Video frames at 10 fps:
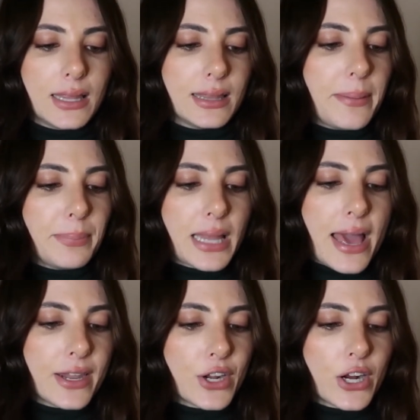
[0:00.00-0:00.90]
lip
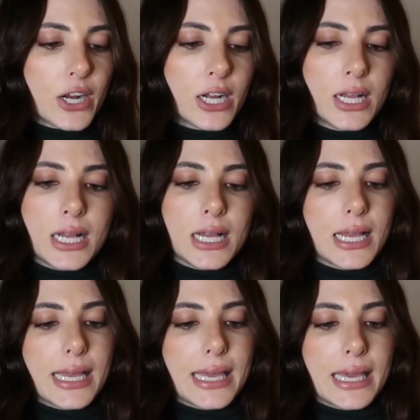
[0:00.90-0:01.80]
liner
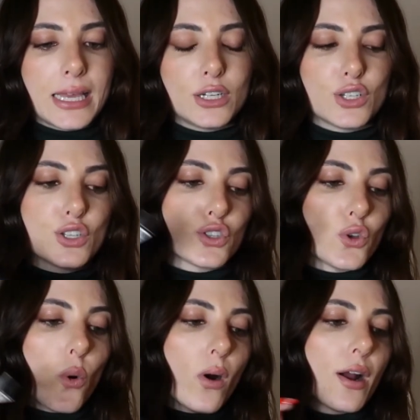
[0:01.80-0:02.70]
in
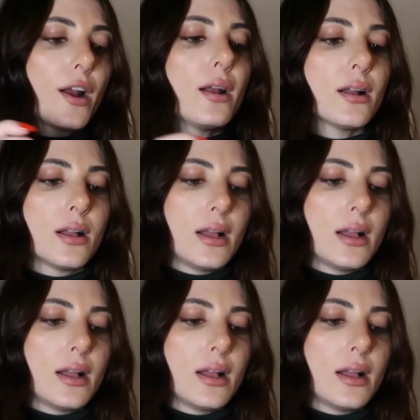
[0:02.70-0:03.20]
Soar.